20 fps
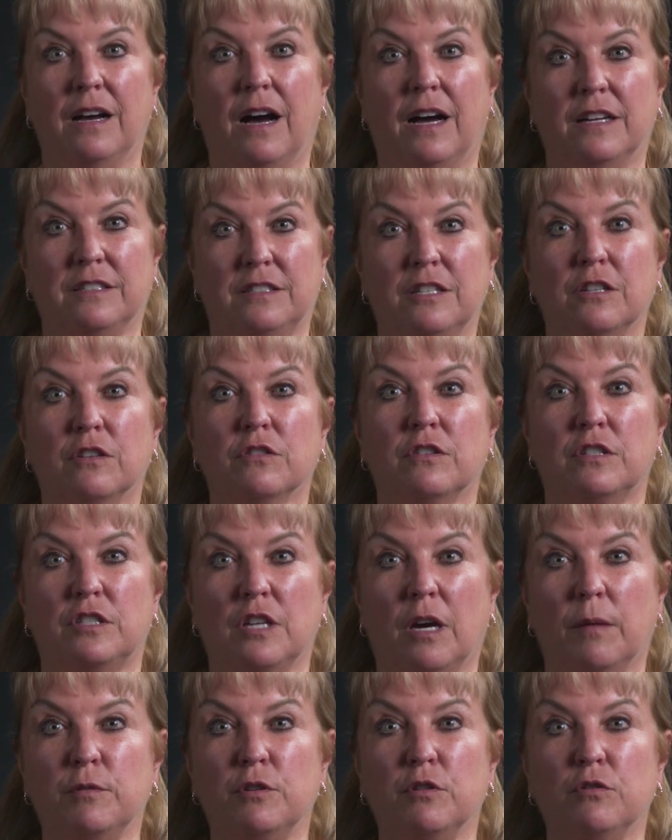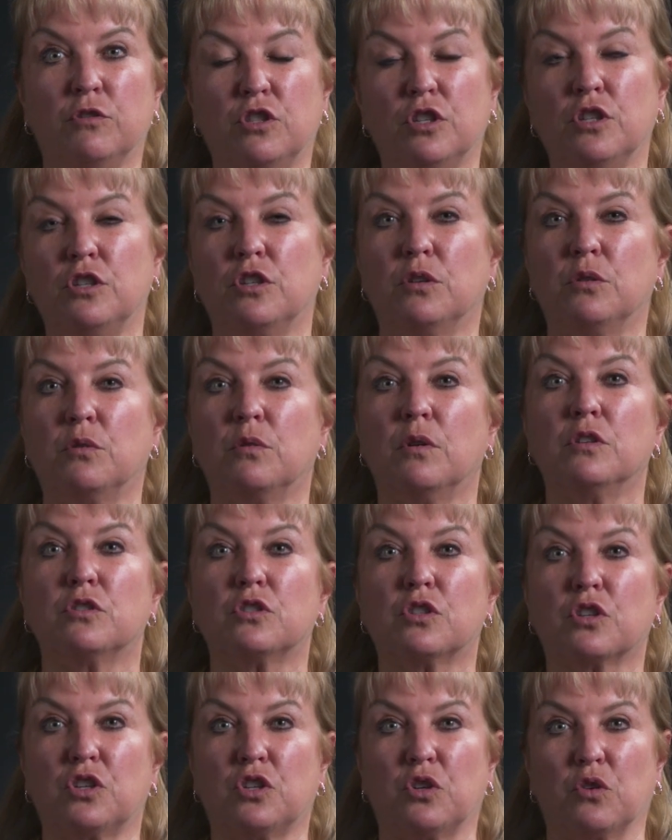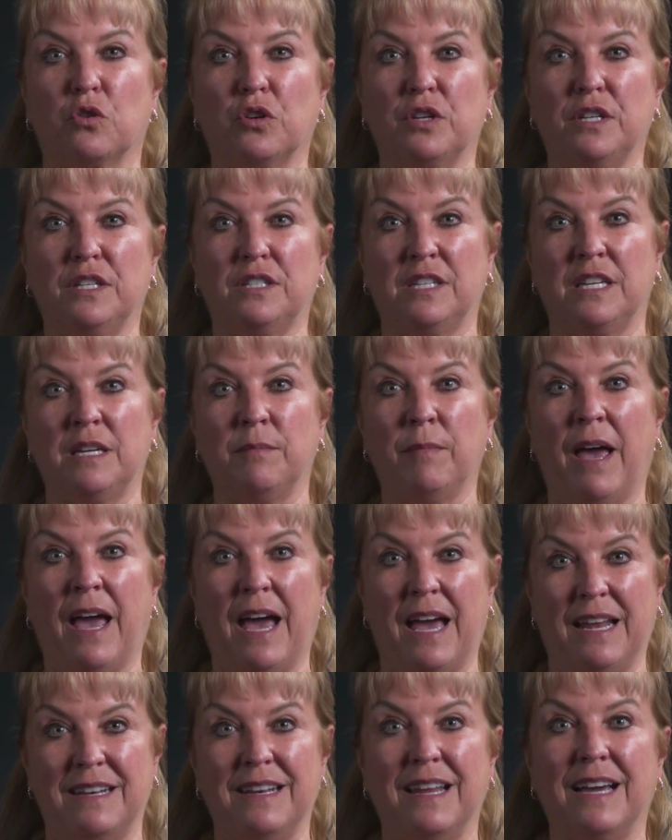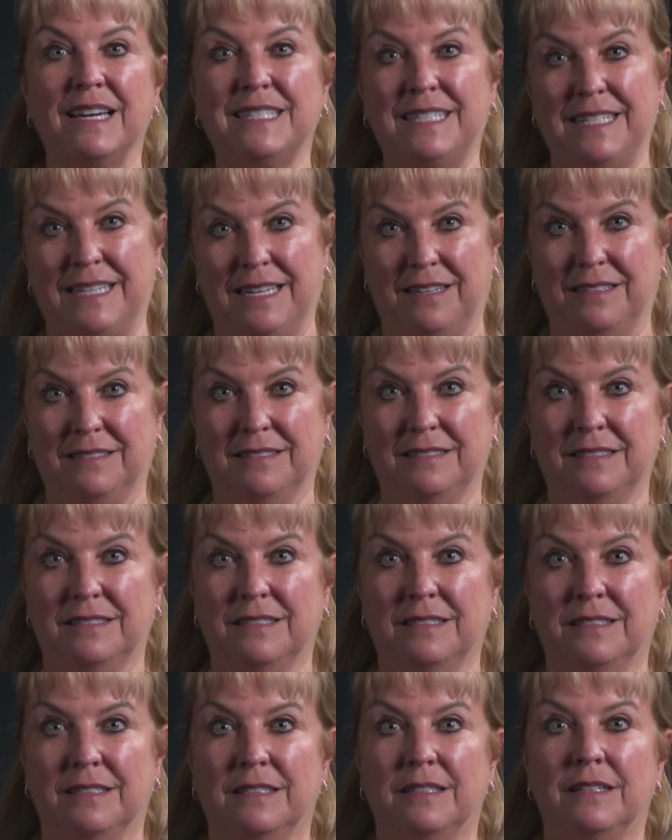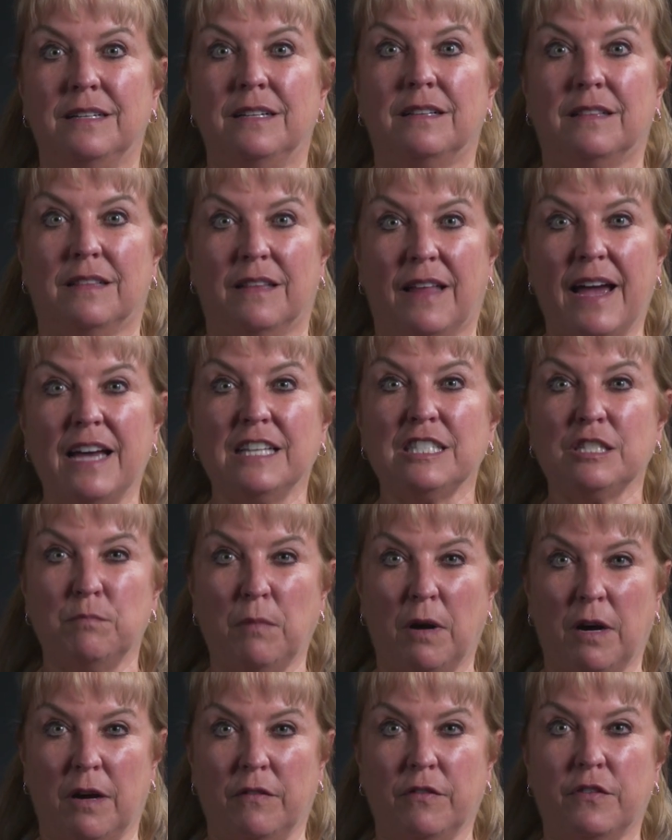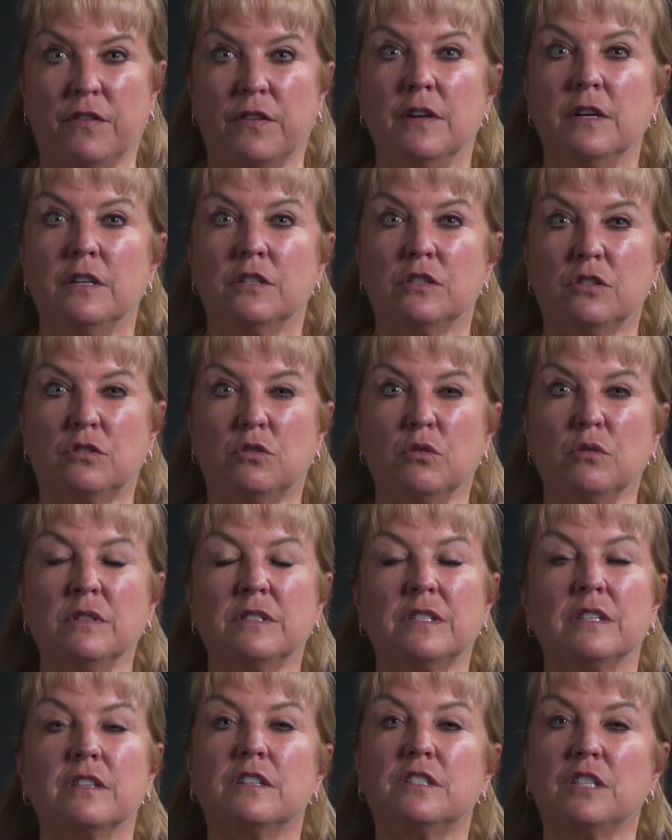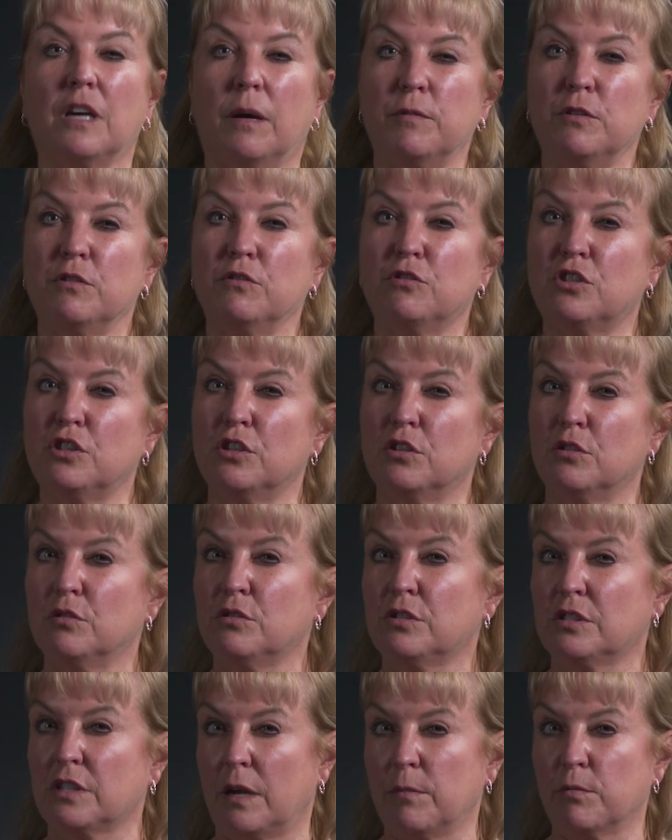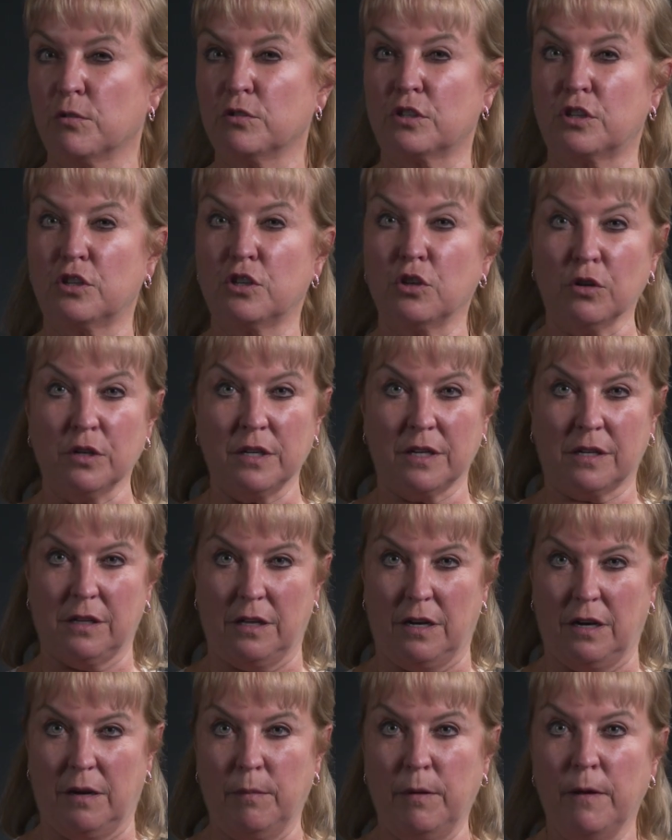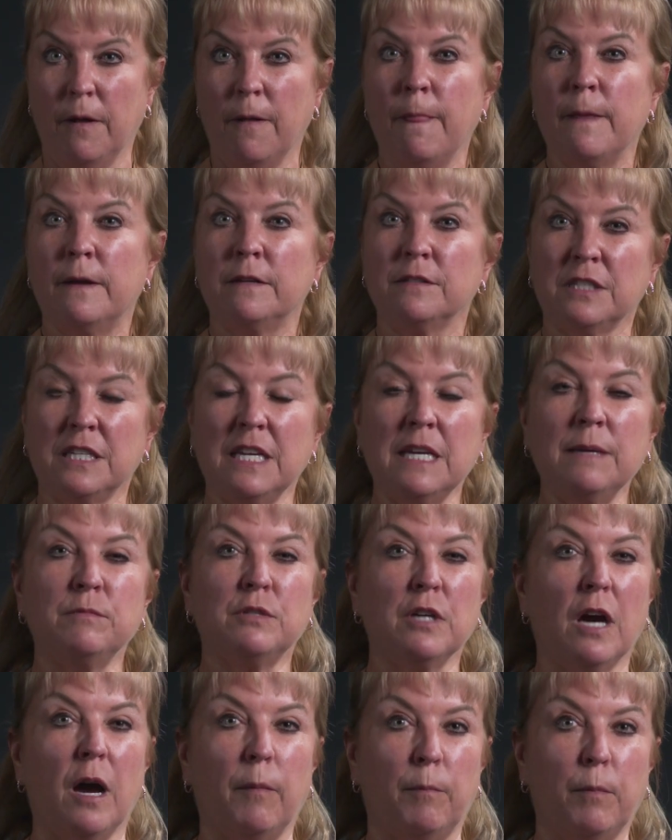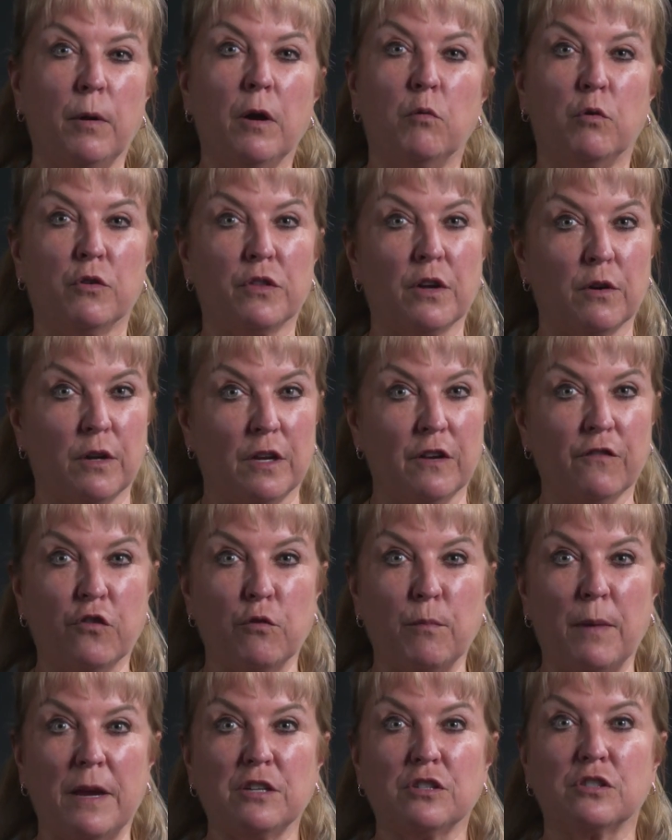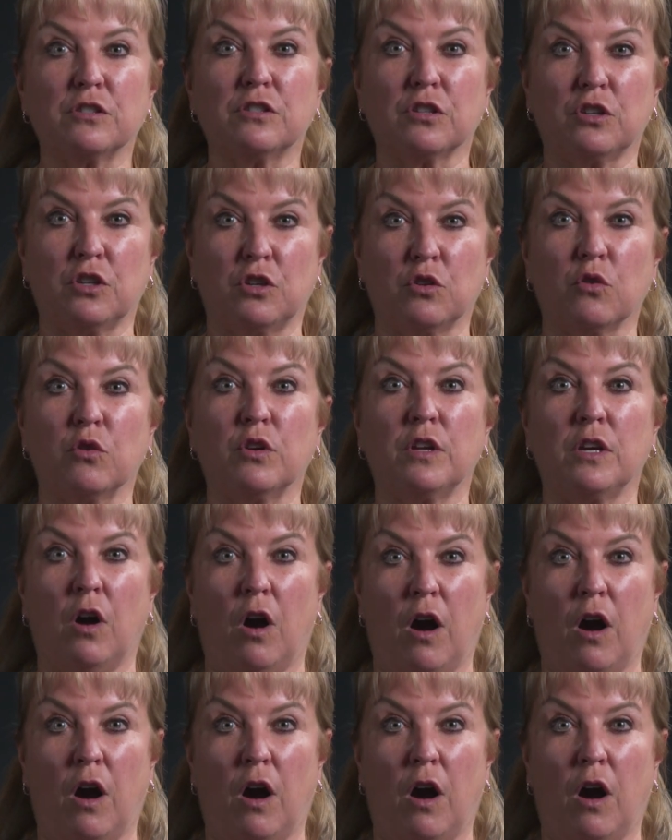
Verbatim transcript: until the WGU security team had an idea. Last month, students in the WGU Cybersecurity Club teamed up with our Information Security